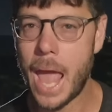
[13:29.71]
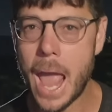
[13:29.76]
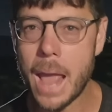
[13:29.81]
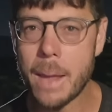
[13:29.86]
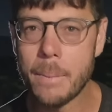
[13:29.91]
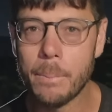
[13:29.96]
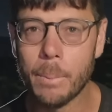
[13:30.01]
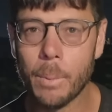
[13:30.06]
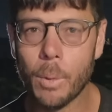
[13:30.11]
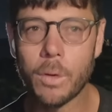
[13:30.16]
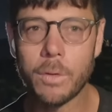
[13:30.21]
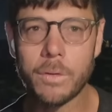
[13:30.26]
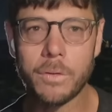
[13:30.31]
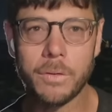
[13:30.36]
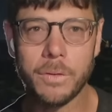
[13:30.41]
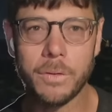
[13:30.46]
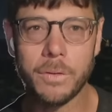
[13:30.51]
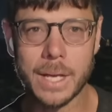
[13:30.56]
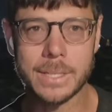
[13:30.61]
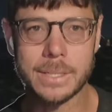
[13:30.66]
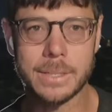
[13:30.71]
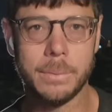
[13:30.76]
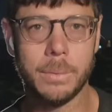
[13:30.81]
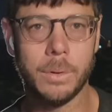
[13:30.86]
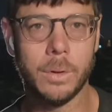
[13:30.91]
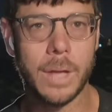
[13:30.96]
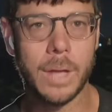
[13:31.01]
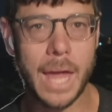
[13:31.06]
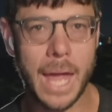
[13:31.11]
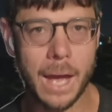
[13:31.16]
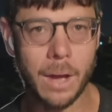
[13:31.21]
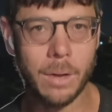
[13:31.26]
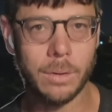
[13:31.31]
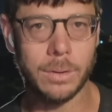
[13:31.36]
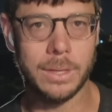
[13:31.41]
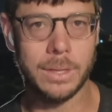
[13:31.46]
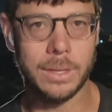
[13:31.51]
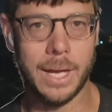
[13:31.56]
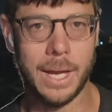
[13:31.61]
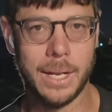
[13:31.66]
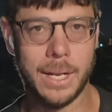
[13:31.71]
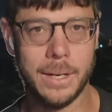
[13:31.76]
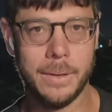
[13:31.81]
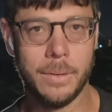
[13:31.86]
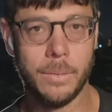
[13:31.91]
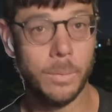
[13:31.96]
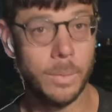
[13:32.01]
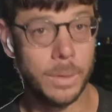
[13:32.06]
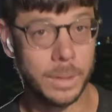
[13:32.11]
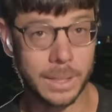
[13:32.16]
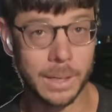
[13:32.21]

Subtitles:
a more flexible outline